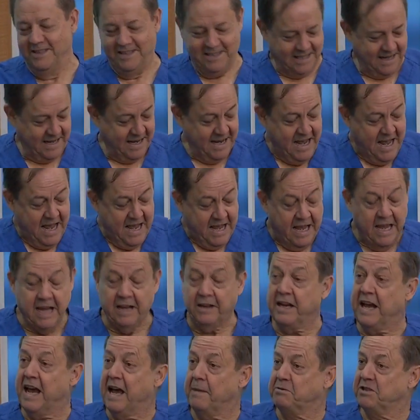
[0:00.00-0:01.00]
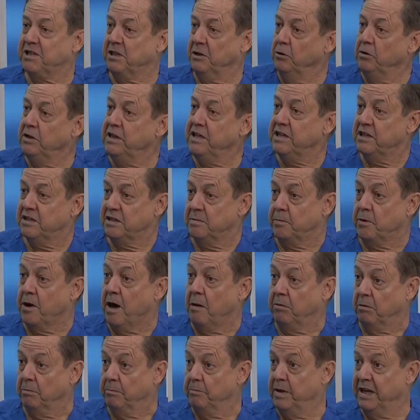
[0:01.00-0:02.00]
It's a, and absolutely it's a
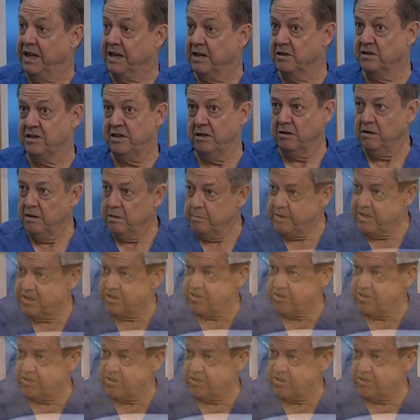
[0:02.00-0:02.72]
problem because they're going to be